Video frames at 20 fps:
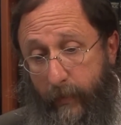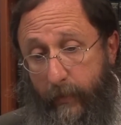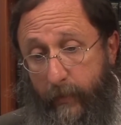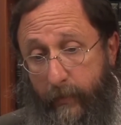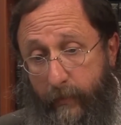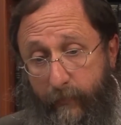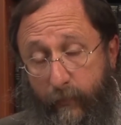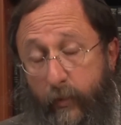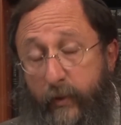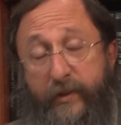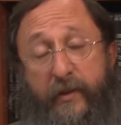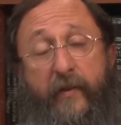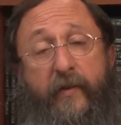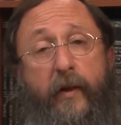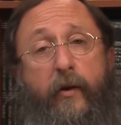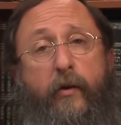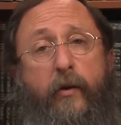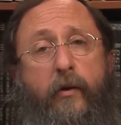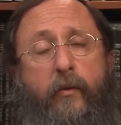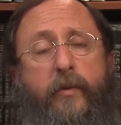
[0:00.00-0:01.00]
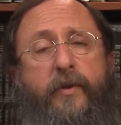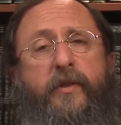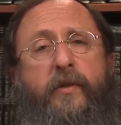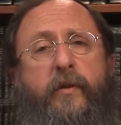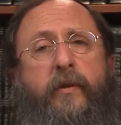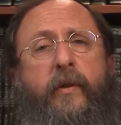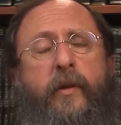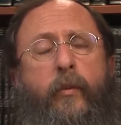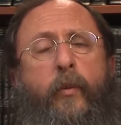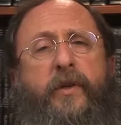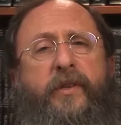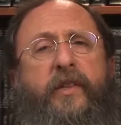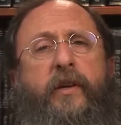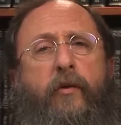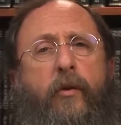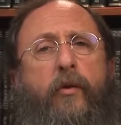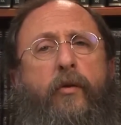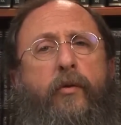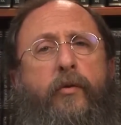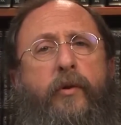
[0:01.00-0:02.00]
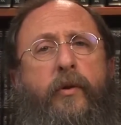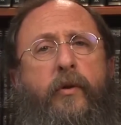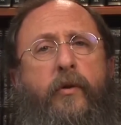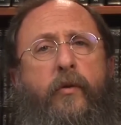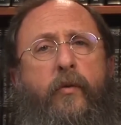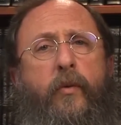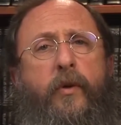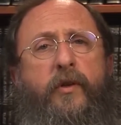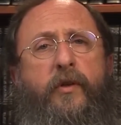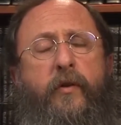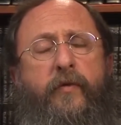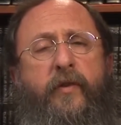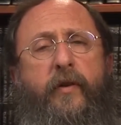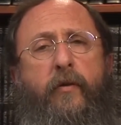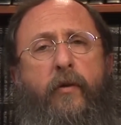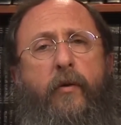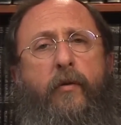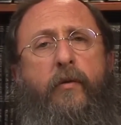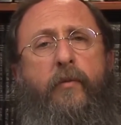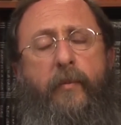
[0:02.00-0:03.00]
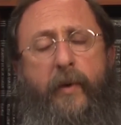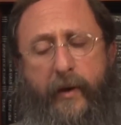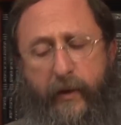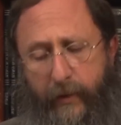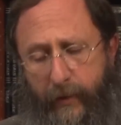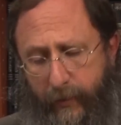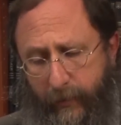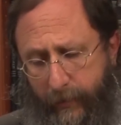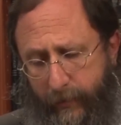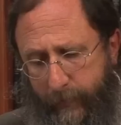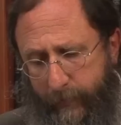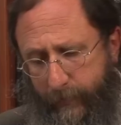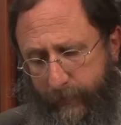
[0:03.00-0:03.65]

the voice that they heard was their own, was of their own making.